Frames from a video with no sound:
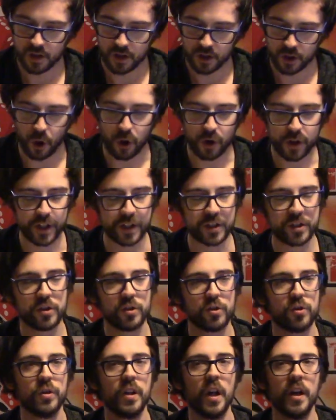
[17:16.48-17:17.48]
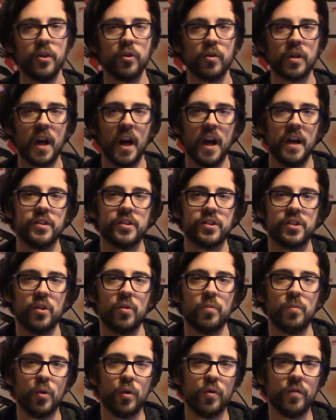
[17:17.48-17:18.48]
Cognus. So yeah, you can
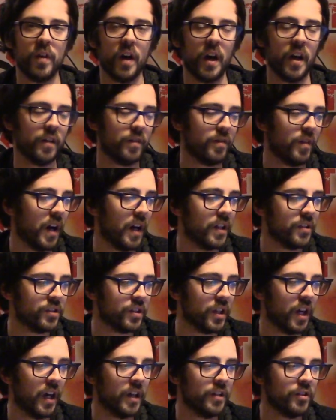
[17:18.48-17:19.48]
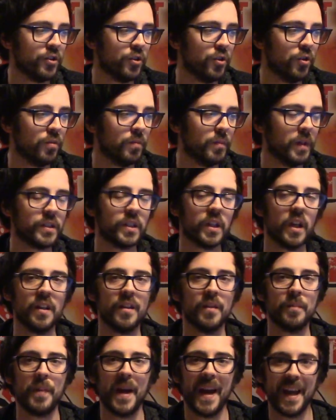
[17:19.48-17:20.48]
still move and advance, and you mitigate
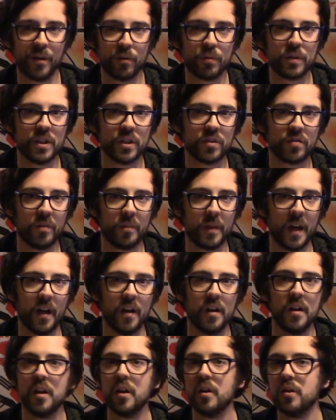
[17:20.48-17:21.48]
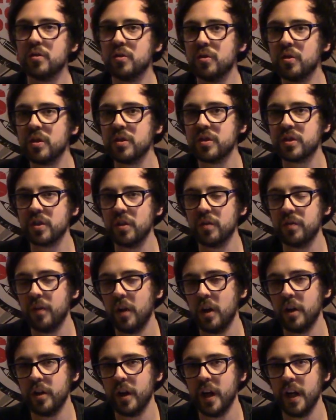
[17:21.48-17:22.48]
the penalties from that. So you can still
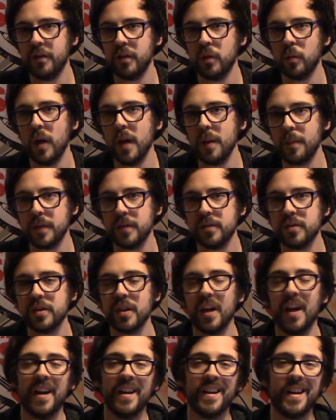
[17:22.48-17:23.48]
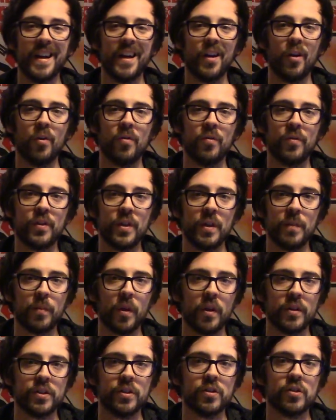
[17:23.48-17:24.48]
fire heavy weapons and hit on
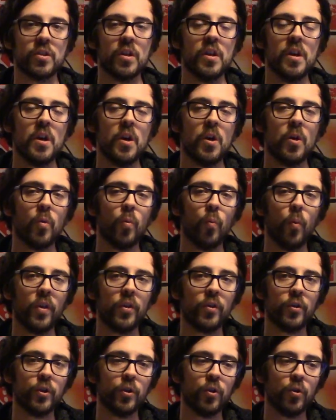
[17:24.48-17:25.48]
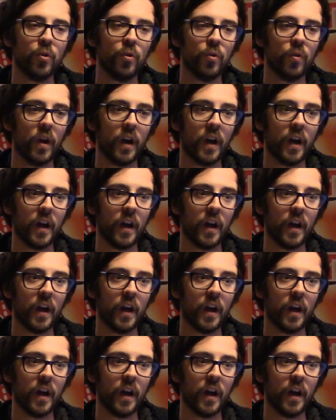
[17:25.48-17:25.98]
3+, whether you,